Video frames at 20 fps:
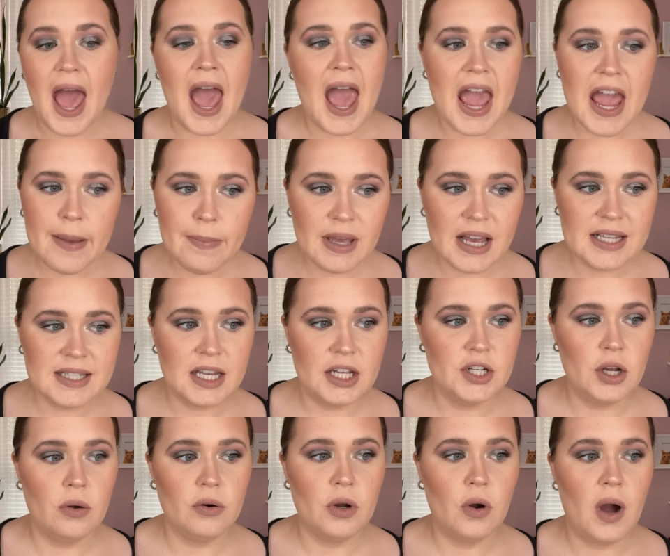A, because I
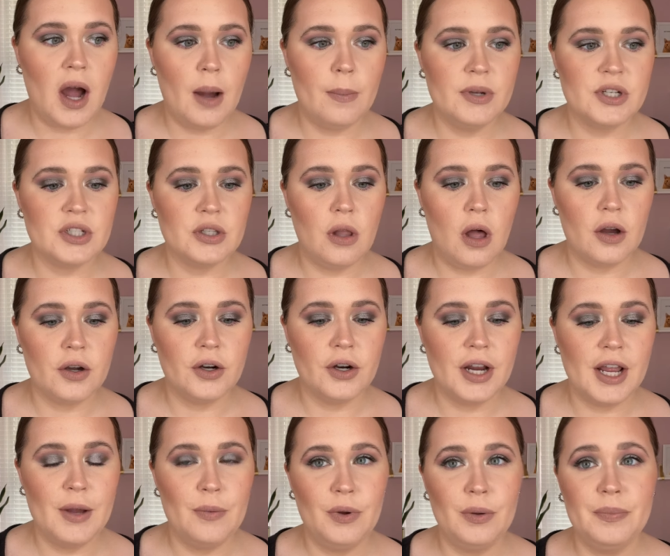don't know how much longer
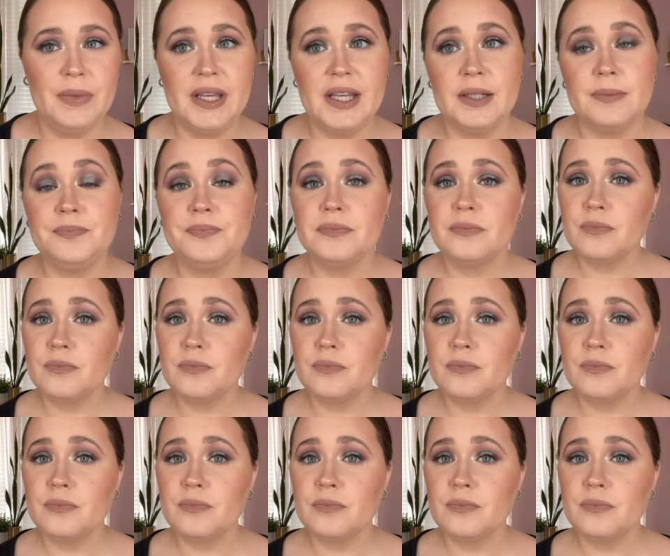it will be